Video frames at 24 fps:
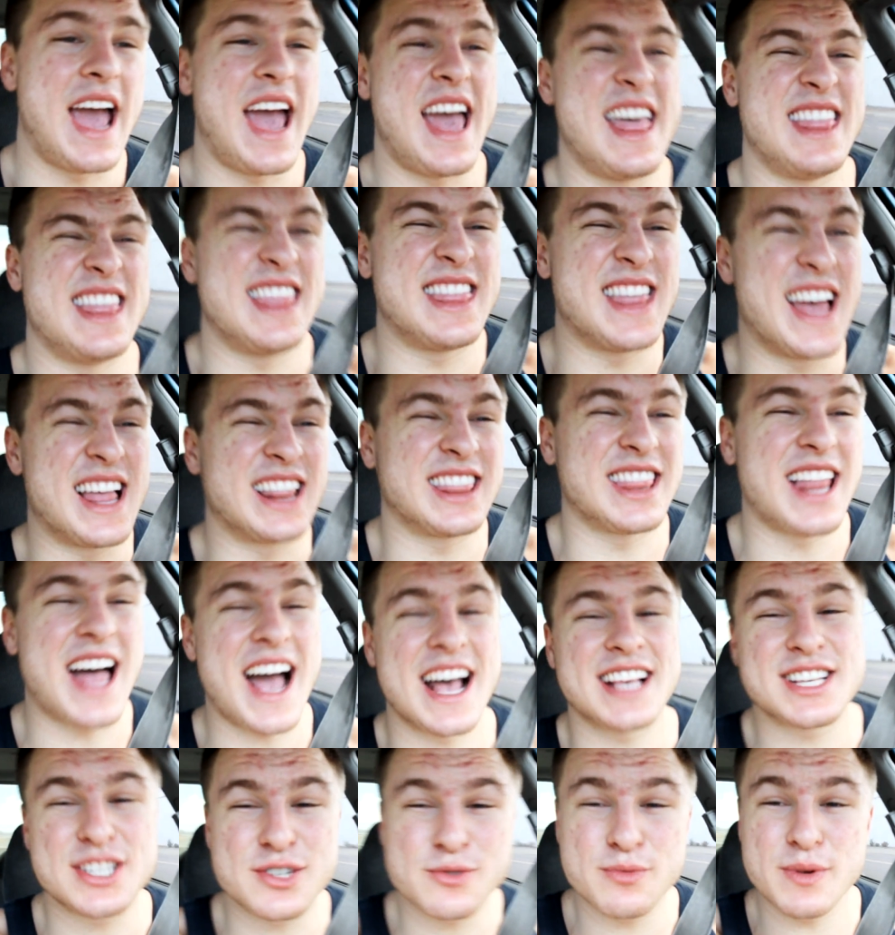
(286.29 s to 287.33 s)
And then that
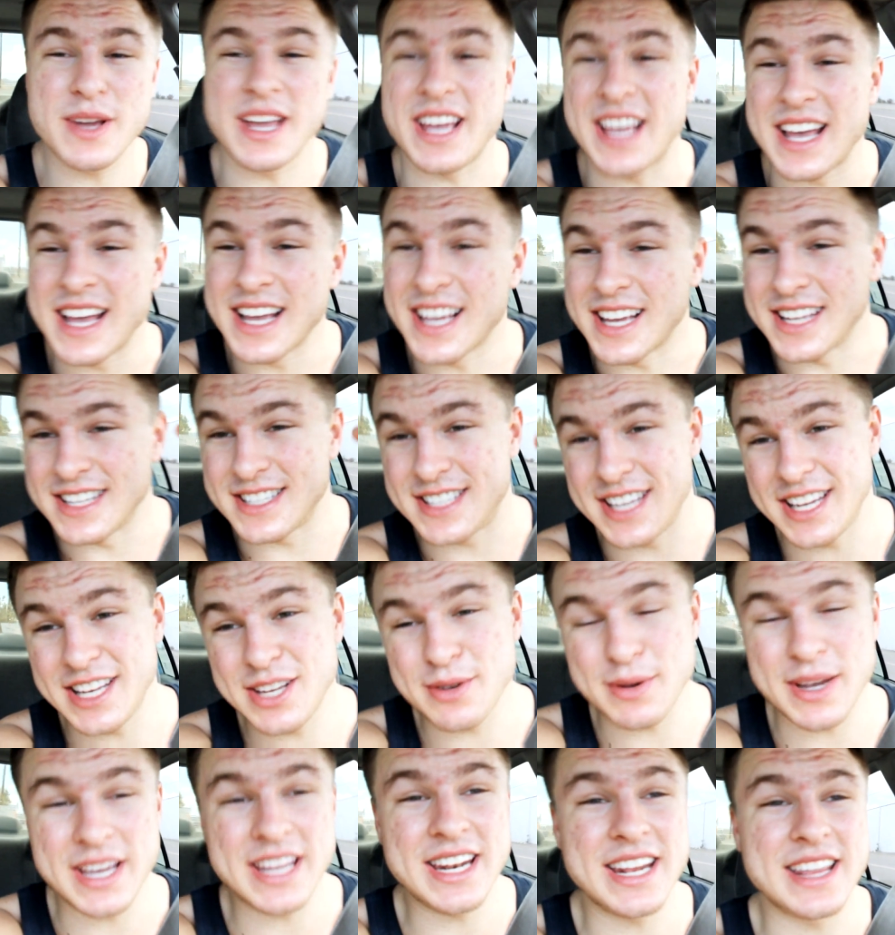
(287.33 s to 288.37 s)
last week,
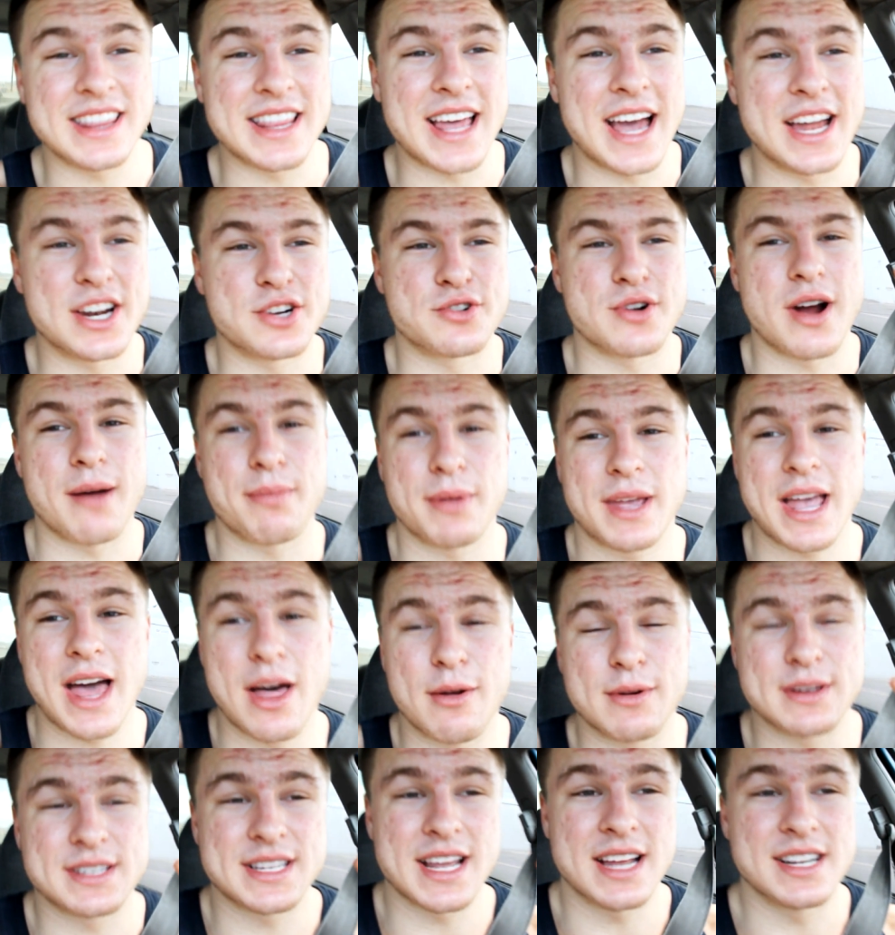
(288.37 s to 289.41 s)
continue eating that, drop the
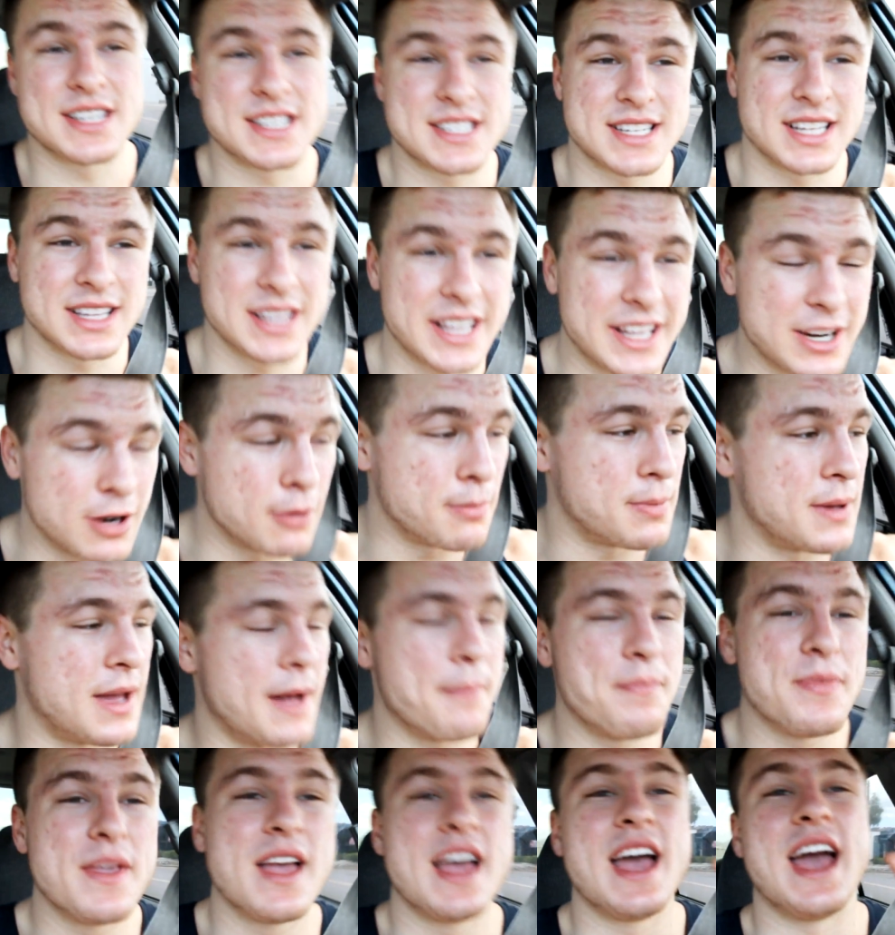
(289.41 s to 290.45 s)
calories down just a little
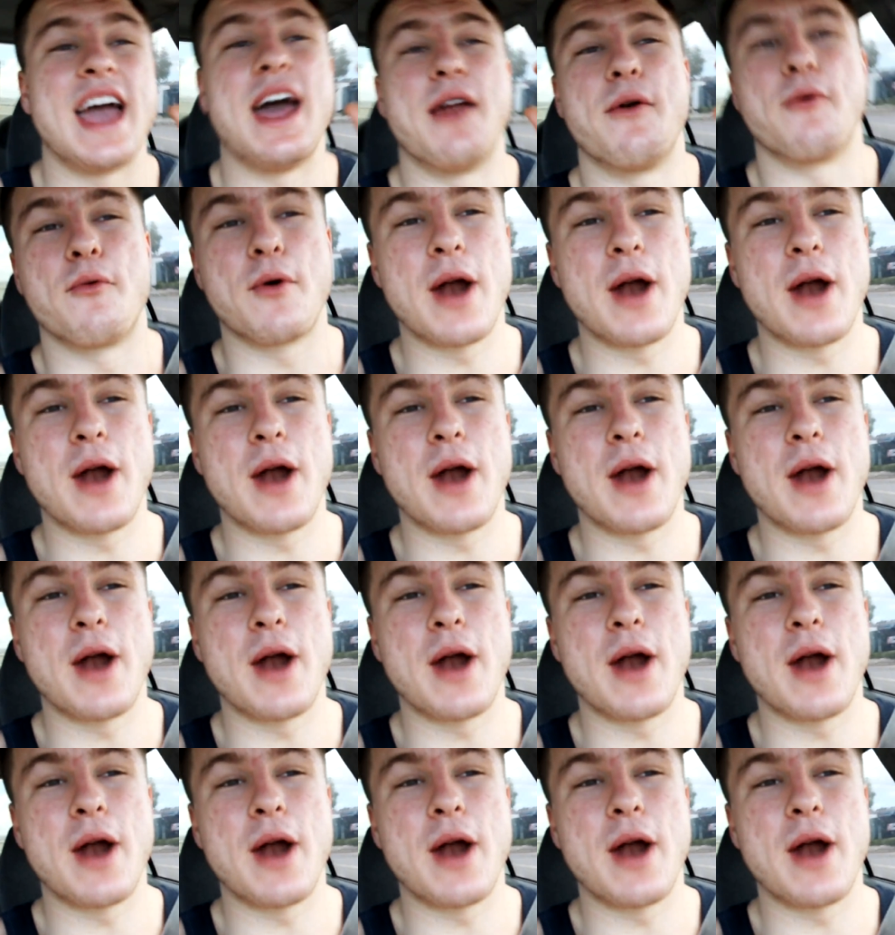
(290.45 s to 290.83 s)
bit. And